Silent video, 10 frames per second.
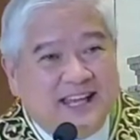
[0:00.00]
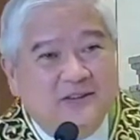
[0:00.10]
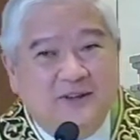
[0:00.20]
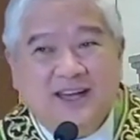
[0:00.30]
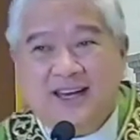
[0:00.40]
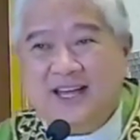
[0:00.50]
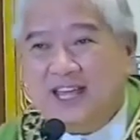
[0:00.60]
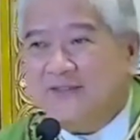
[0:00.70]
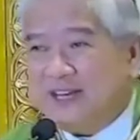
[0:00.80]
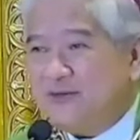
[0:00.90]
even
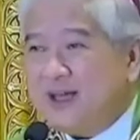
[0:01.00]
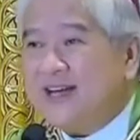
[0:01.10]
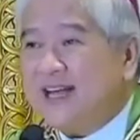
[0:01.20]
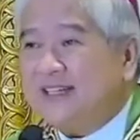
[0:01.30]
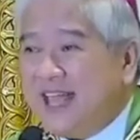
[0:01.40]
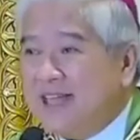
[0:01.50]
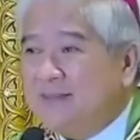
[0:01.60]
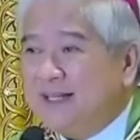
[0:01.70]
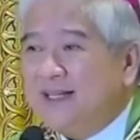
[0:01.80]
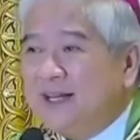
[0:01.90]
if we are not
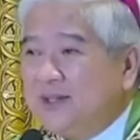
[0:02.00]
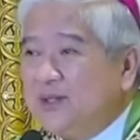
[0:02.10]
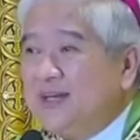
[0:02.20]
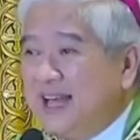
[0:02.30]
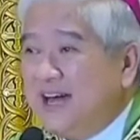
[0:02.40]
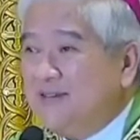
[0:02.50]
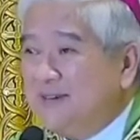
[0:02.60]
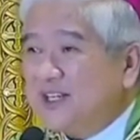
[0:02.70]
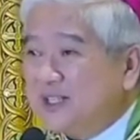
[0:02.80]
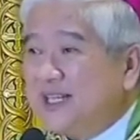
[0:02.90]
able to love
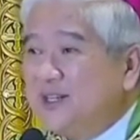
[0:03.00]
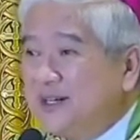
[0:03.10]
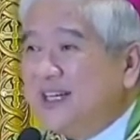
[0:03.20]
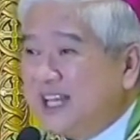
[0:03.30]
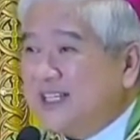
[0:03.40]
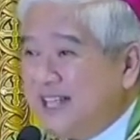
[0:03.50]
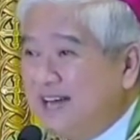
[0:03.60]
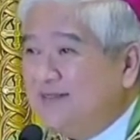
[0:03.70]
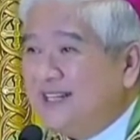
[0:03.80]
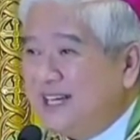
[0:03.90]
as the Lord has
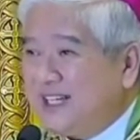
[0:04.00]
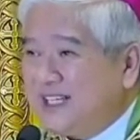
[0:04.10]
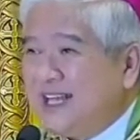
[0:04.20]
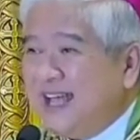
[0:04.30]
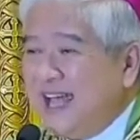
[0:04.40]
loved us